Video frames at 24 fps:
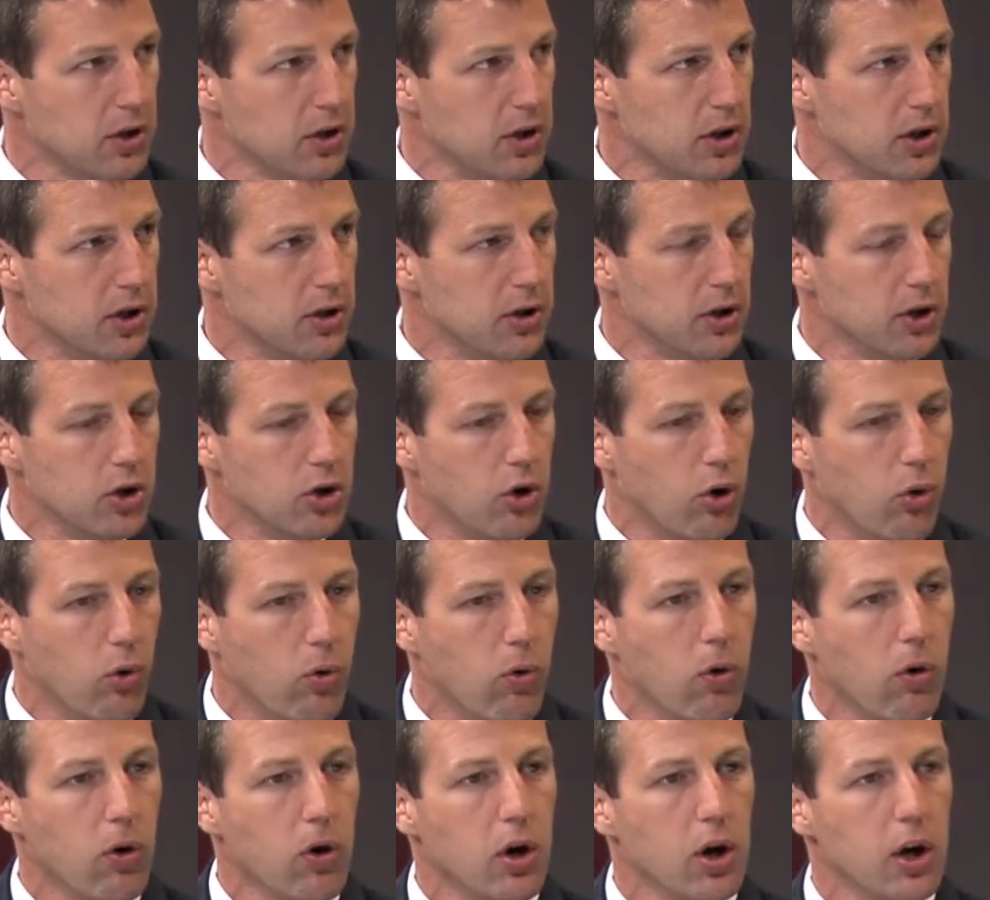Uh, the
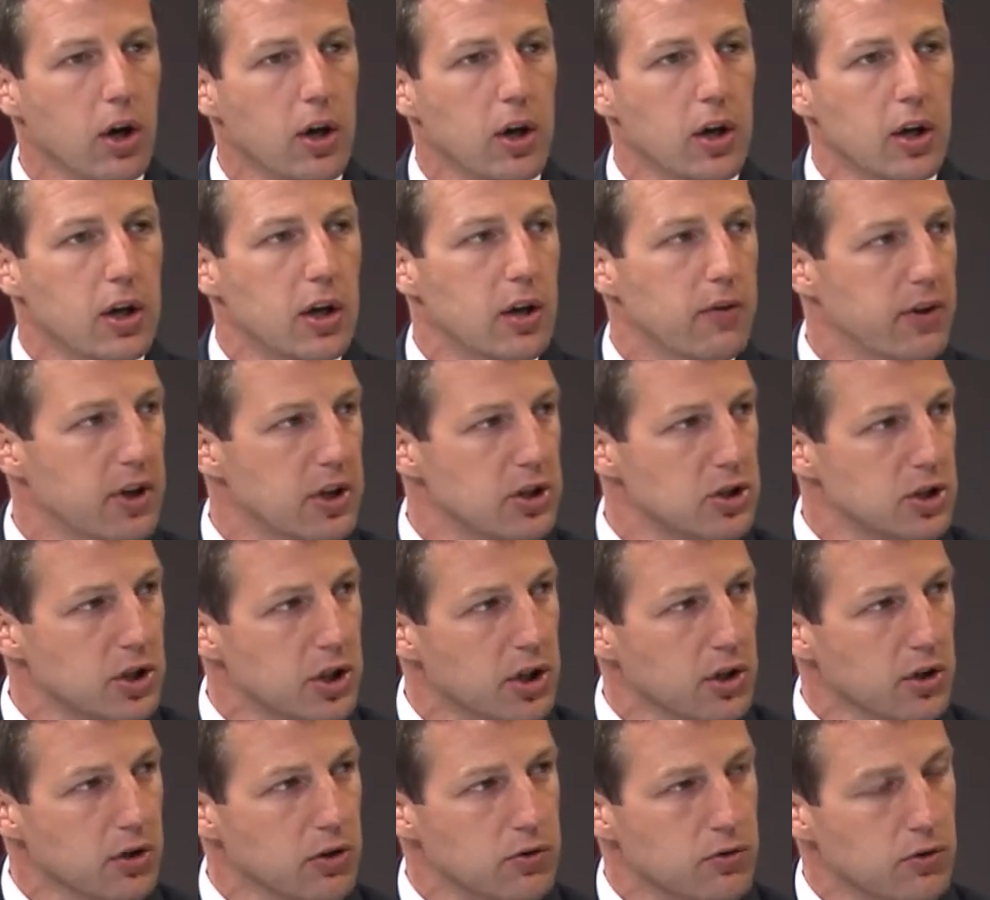Corps of
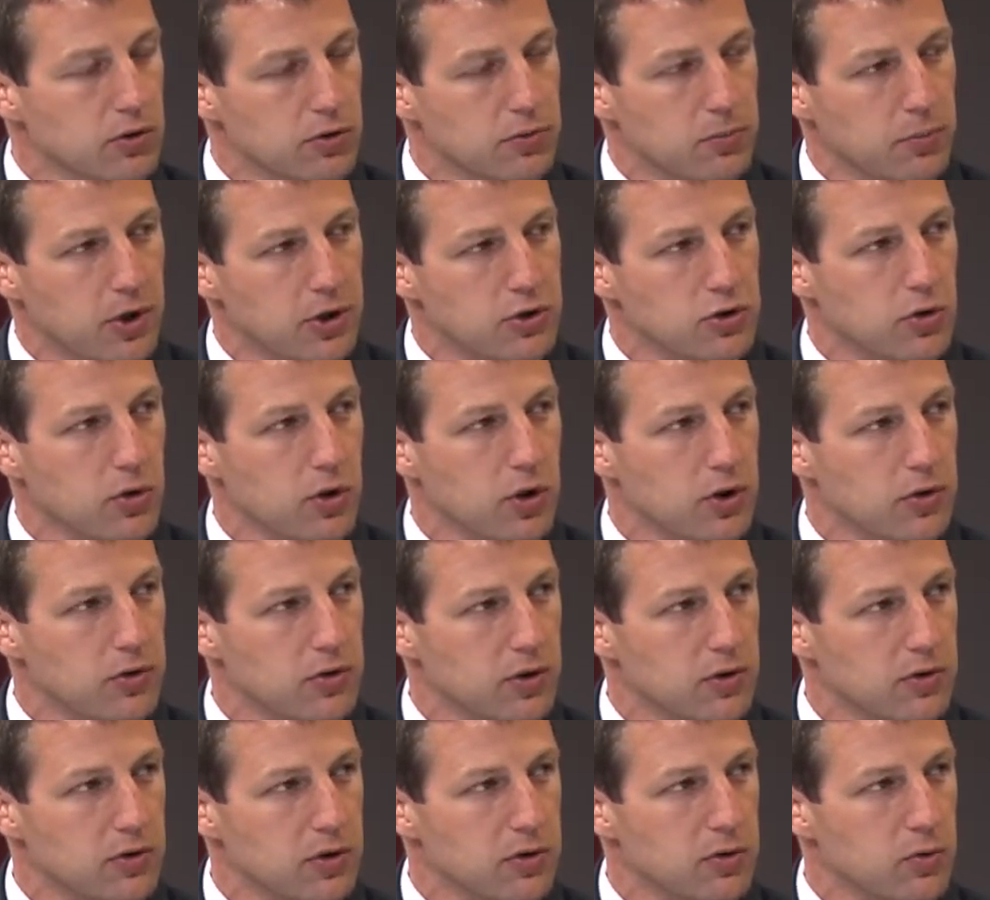engineers, as much
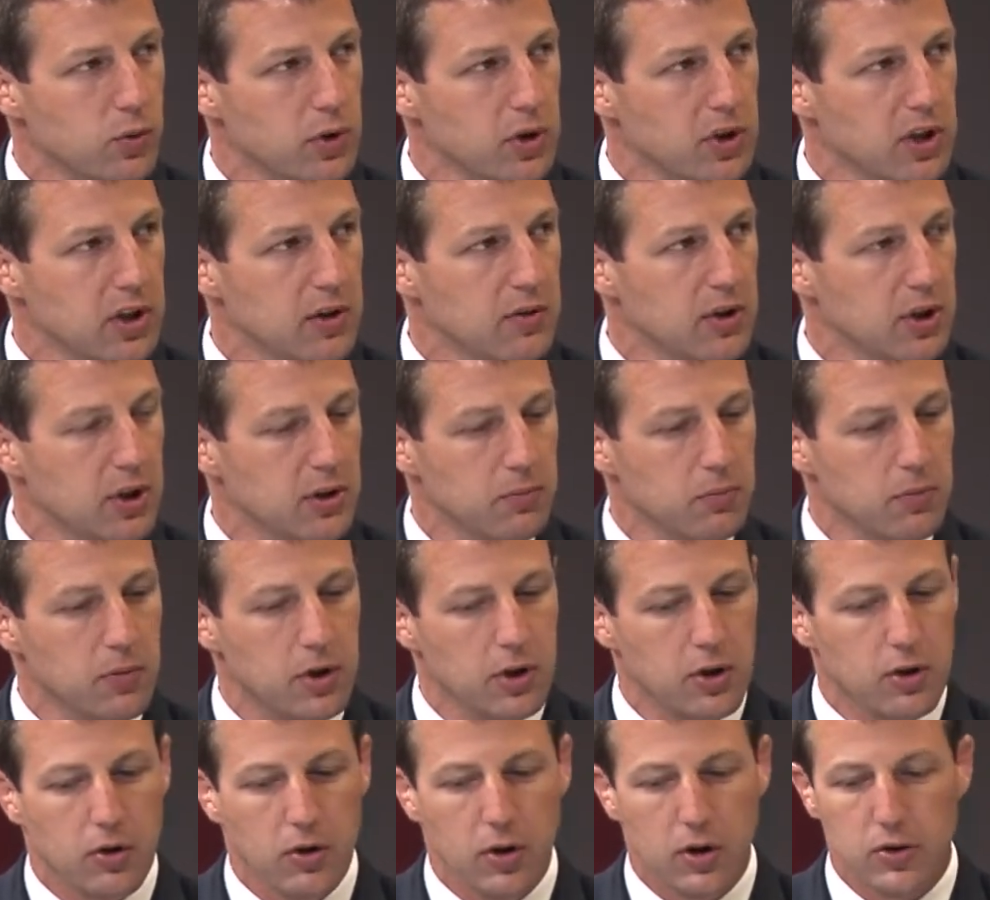criticism as we give them,
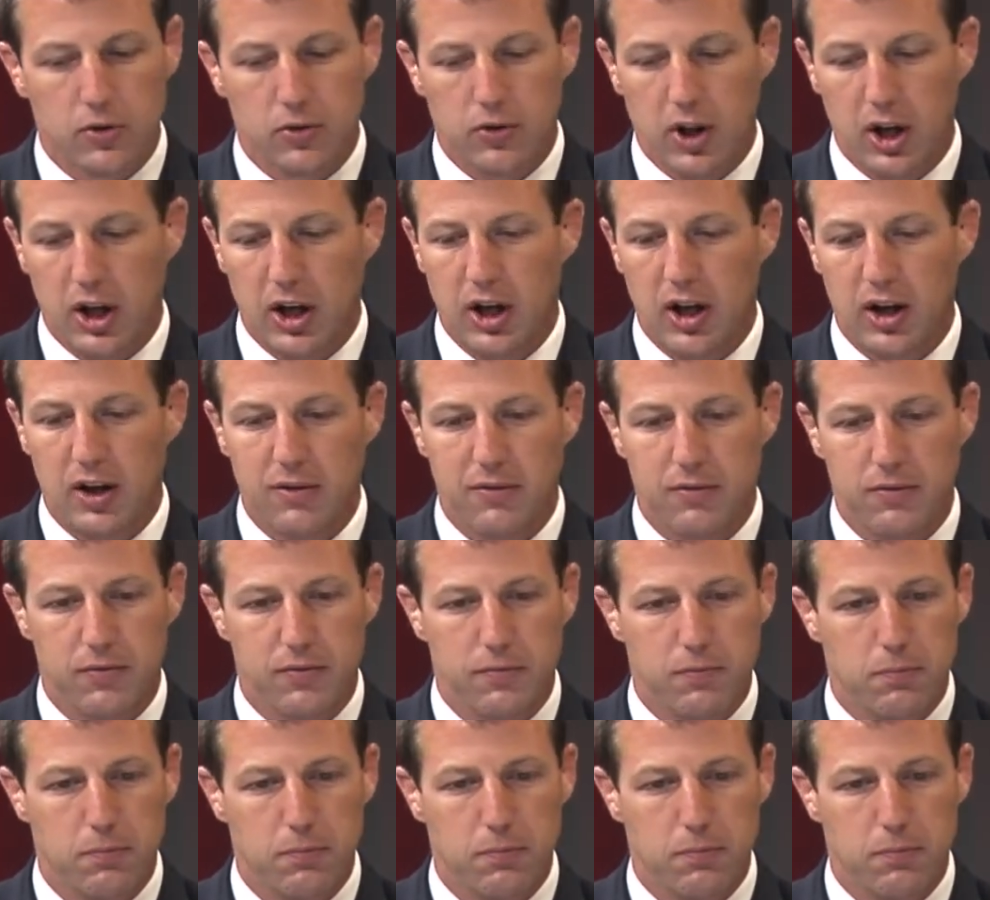uh, Chris, they have